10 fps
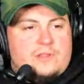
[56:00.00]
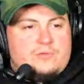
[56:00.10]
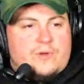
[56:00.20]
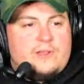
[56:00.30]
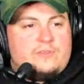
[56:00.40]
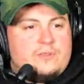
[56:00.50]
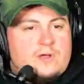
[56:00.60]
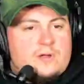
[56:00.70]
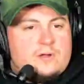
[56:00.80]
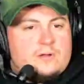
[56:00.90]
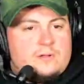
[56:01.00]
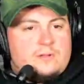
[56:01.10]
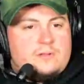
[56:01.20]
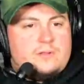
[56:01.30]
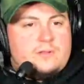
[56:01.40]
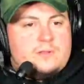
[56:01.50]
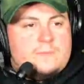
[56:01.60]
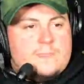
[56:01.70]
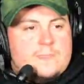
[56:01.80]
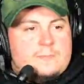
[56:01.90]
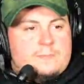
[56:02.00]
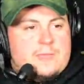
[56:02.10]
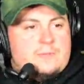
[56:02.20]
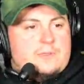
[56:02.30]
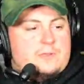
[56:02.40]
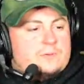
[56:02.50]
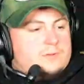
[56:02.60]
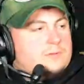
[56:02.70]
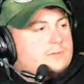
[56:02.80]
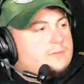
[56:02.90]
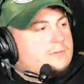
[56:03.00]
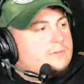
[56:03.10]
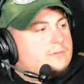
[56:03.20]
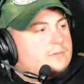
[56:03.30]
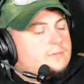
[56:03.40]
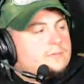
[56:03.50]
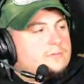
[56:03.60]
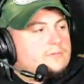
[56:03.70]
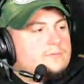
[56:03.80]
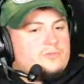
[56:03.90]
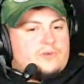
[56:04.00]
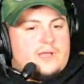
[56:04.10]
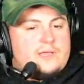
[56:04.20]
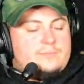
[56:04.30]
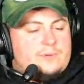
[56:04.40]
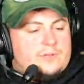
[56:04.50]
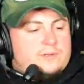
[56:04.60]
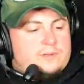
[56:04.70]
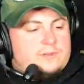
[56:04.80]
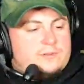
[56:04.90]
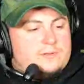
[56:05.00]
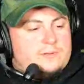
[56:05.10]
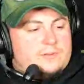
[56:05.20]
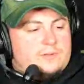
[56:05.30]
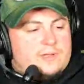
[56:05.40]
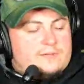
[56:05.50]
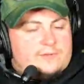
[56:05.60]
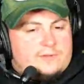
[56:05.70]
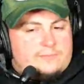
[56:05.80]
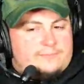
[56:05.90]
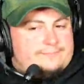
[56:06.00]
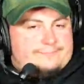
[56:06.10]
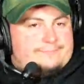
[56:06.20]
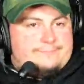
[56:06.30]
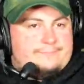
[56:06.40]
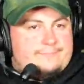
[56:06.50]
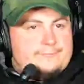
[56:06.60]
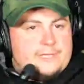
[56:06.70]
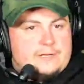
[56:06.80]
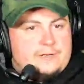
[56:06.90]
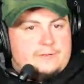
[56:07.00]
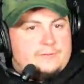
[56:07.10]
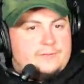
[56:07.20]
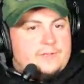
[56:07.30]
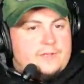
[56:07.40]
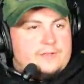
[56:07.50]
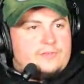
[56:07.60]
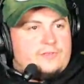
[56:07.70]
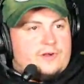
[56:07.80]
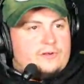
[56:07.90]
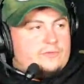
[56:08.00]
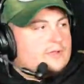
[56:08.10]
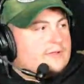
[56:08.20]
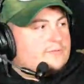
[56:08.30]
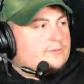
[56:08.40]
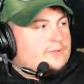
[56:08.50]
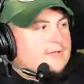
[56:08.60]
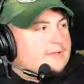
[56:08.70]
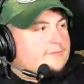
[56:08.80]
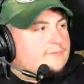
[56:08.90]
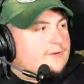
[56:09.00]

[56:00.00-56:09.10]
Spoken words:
right cigar, maybe he would try it, but you'd have to, I don't know. The stars would have to align for him